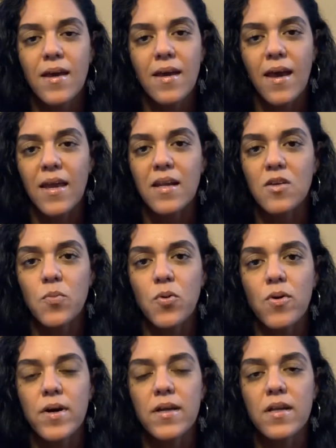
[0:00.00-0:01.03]
at any
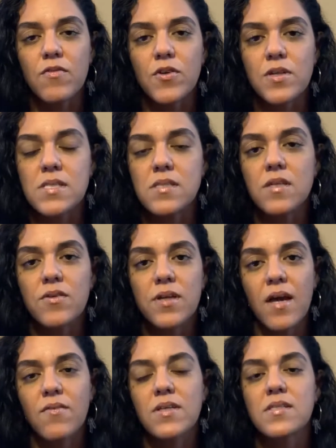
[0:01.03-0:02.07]
point, if you're considering
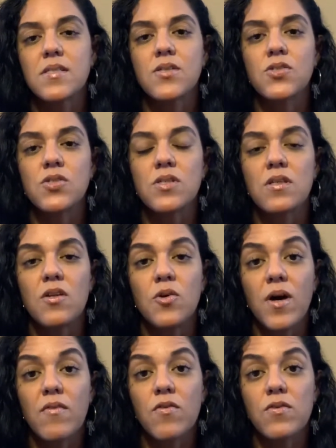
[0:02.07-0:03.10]
having a session and you
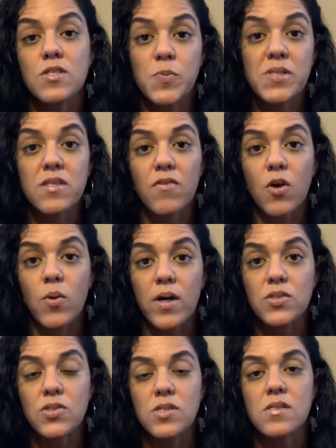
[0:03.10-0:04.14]
have specific
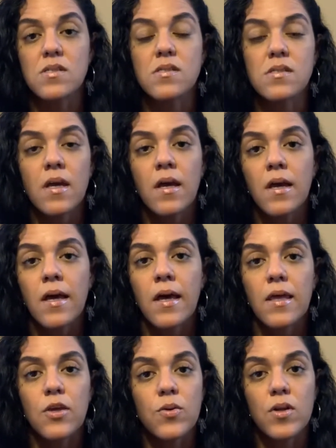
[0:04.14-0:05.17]
questions,
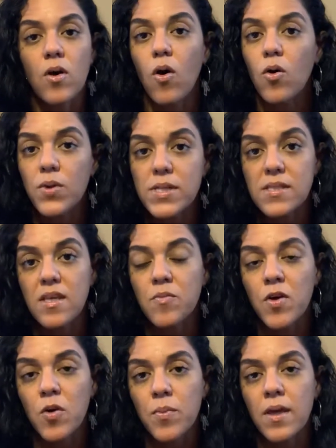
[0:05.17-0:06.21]
you can always
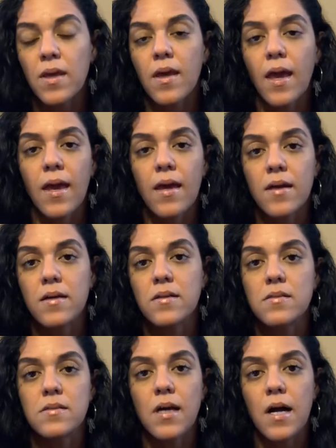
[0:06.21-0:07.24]
email me,
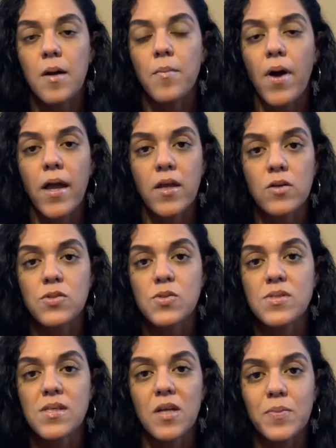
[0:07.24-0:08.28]
and I can also
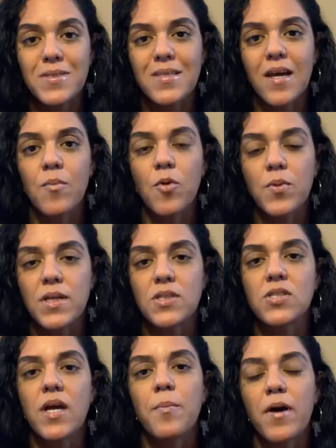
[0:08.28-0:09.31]
set up a time where we can
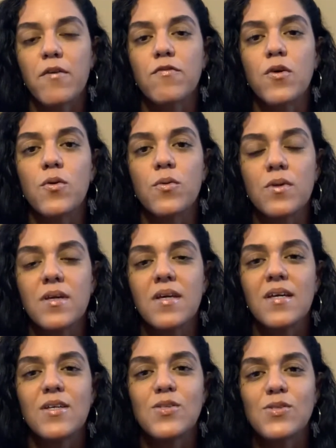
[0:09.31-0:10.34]
chat by phone.
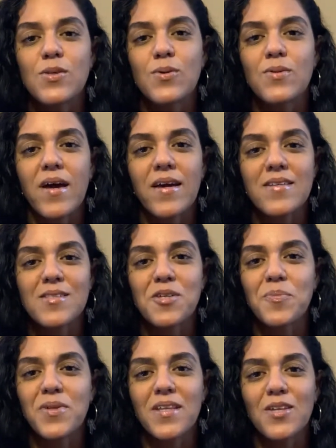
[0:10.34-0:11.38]
So that is
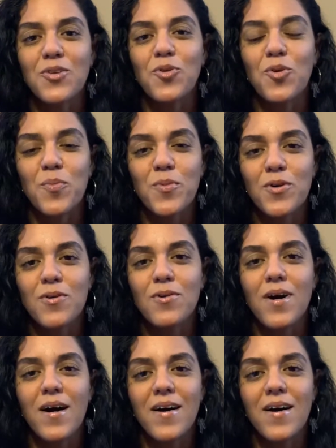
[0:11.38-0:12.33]
completely normal